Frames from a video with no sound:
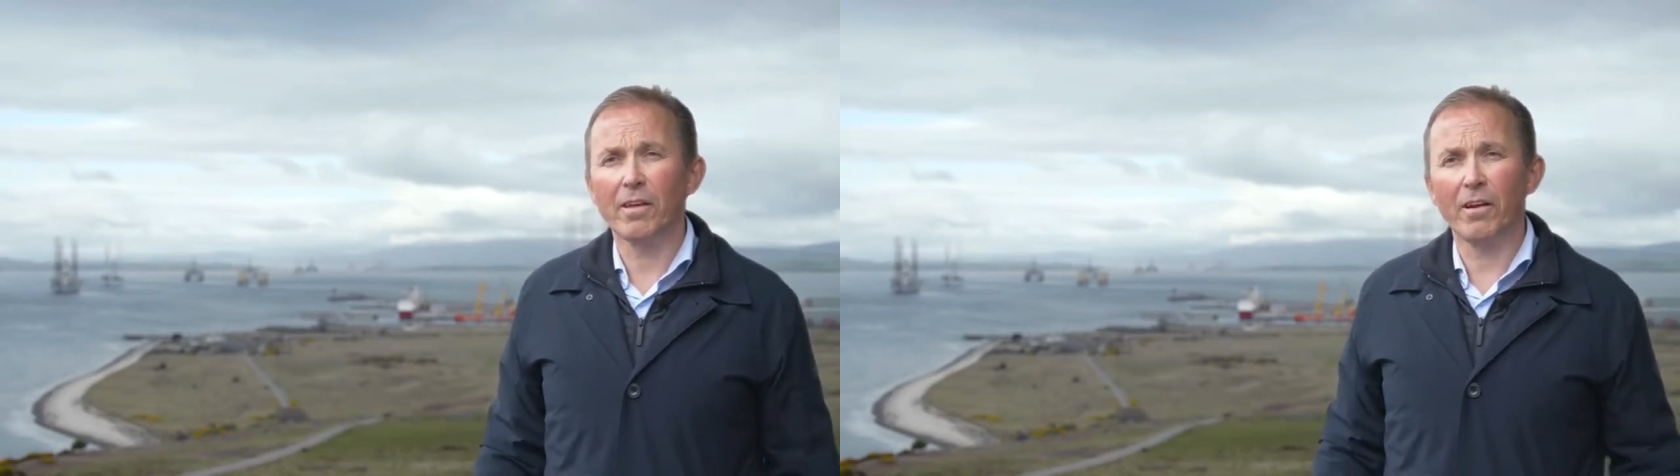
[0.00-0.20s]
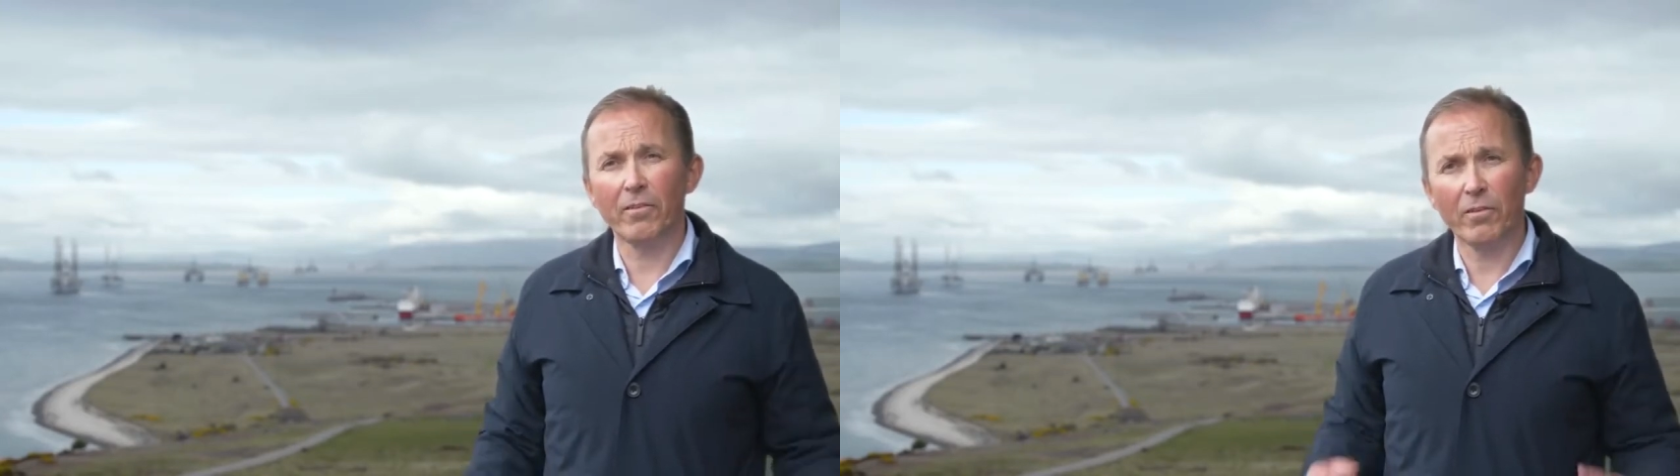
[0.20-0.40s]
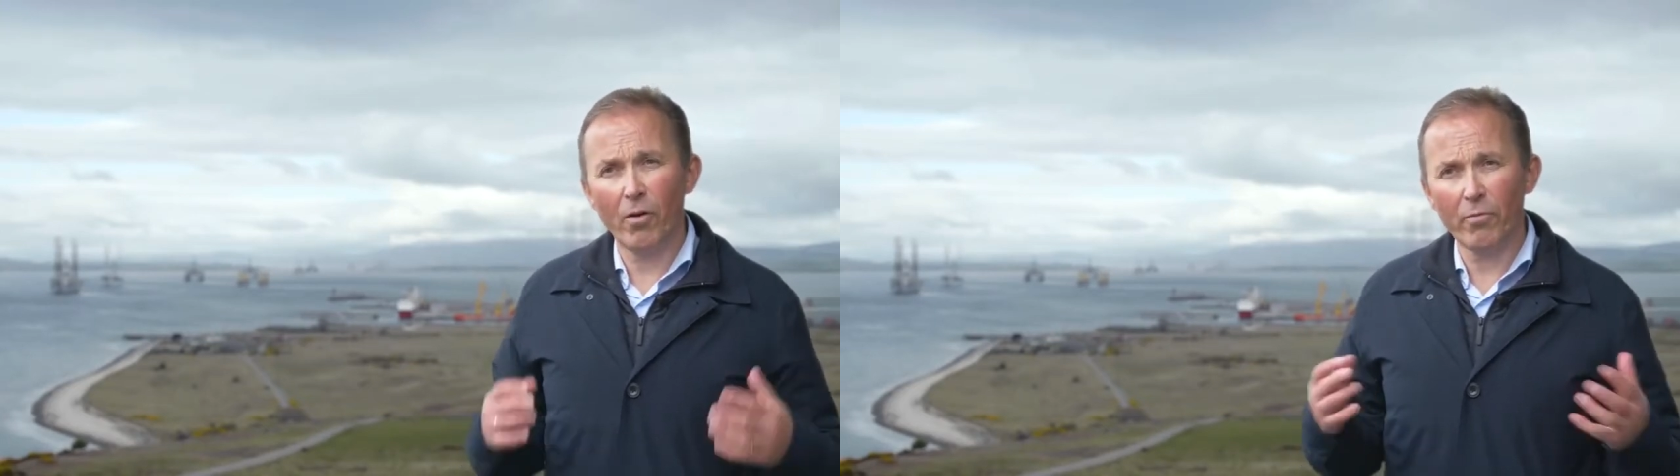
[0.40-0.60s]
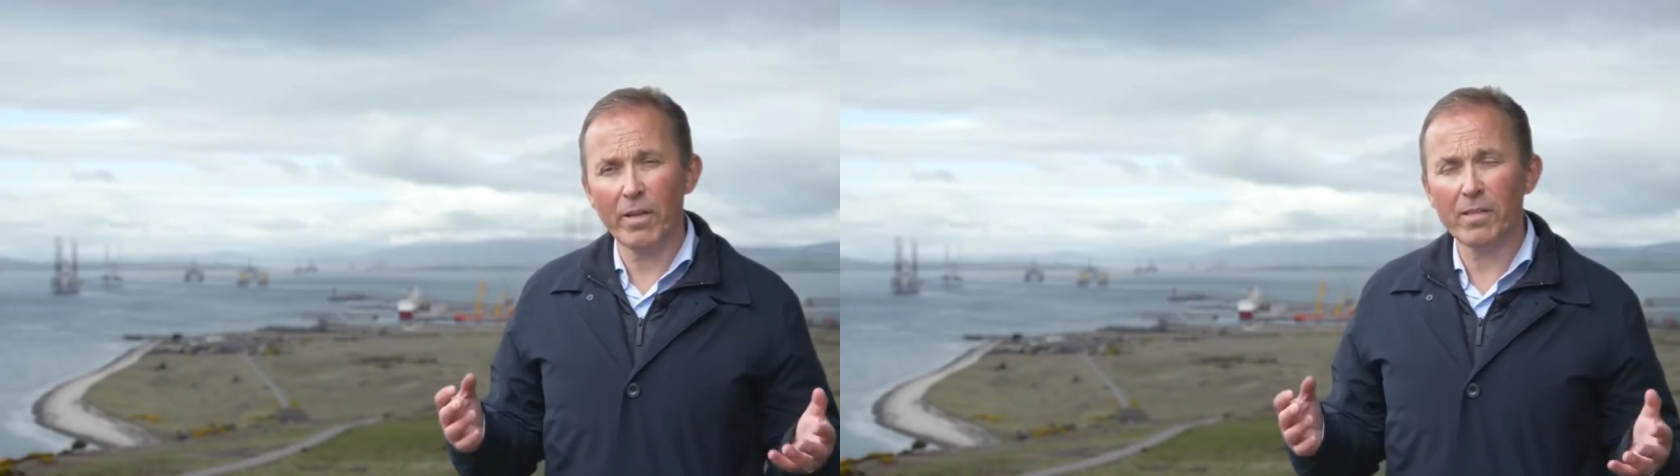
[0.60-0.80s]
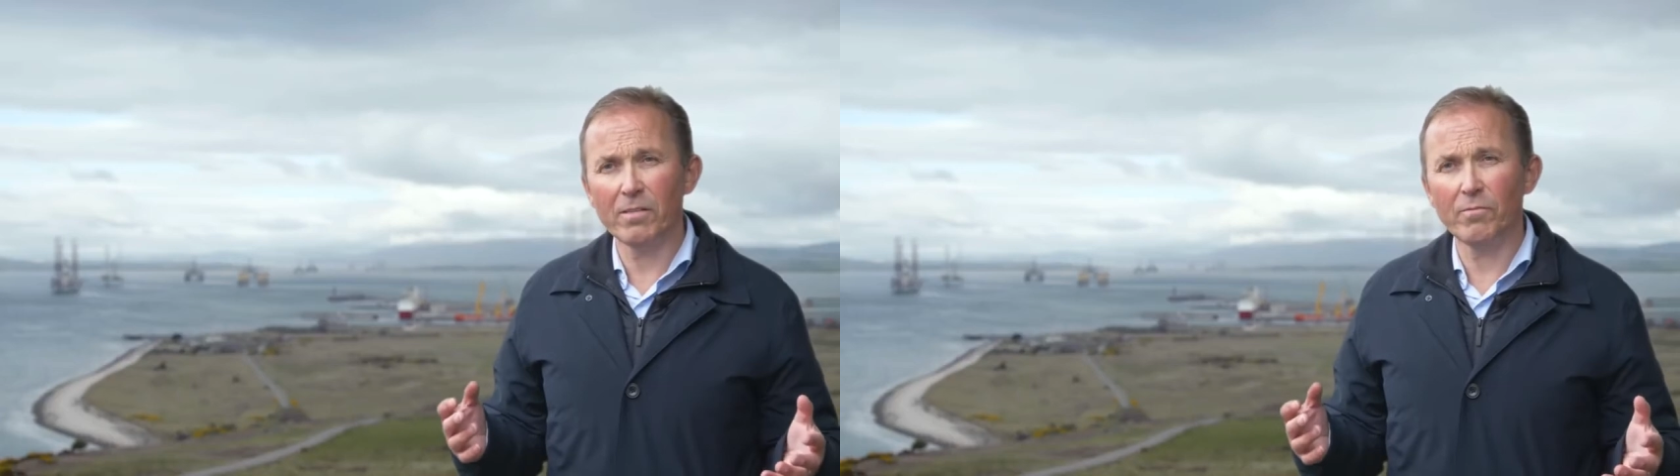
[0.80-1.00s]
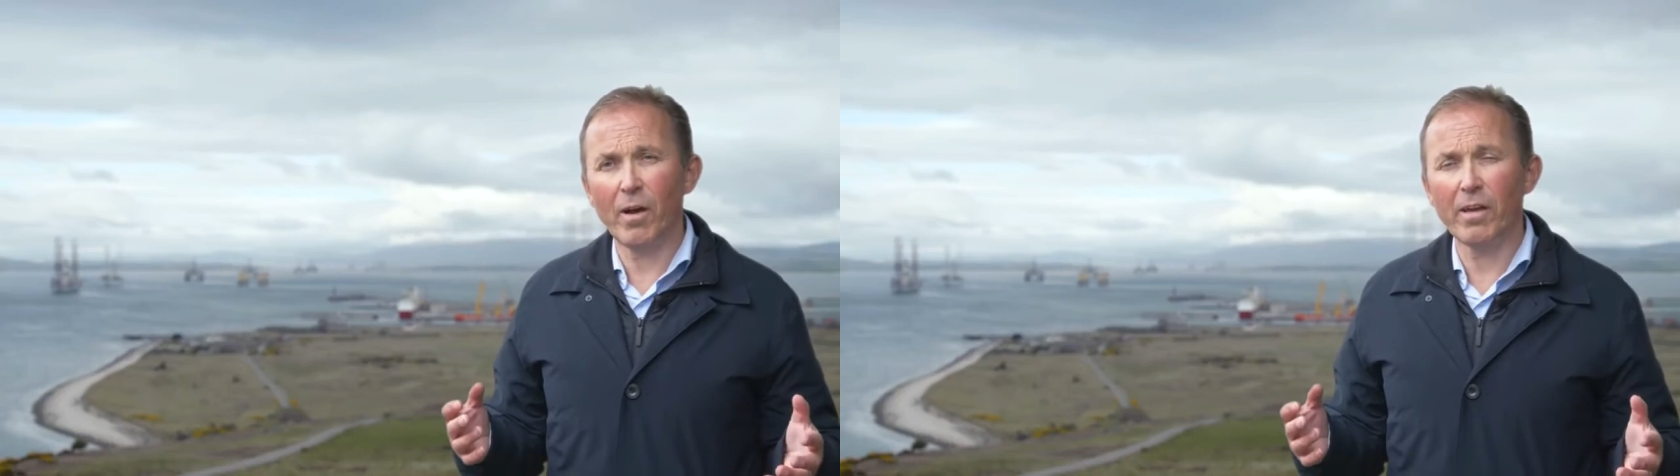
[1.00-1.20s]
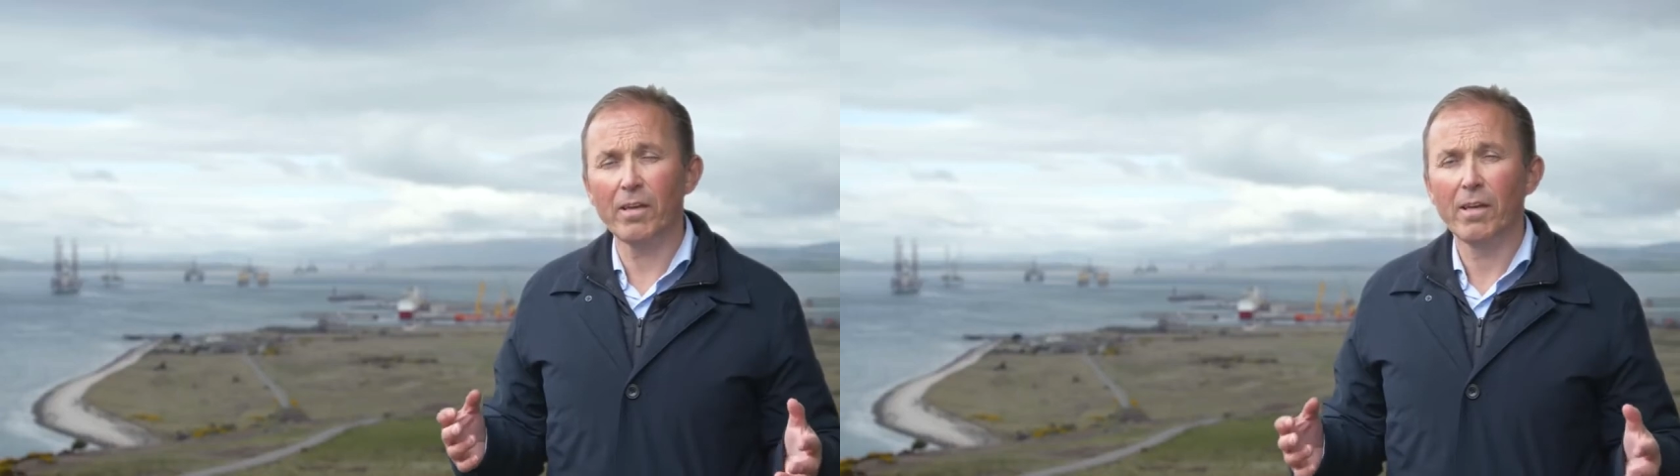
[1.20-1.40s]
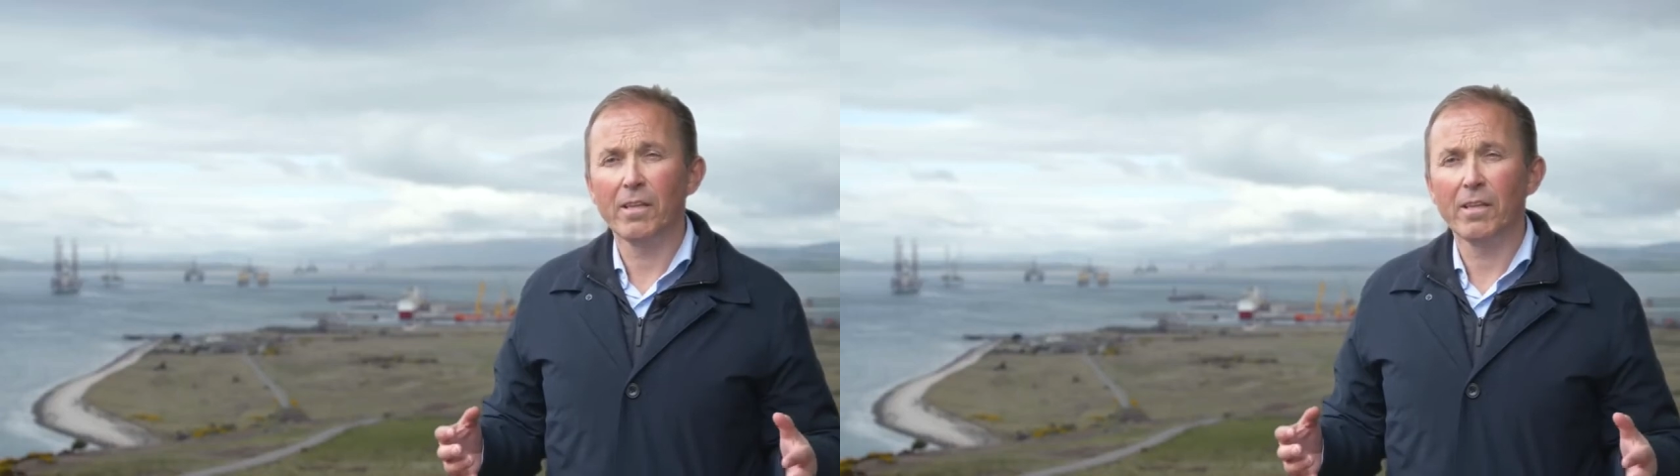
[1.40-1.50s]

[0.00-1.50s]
there are no reason why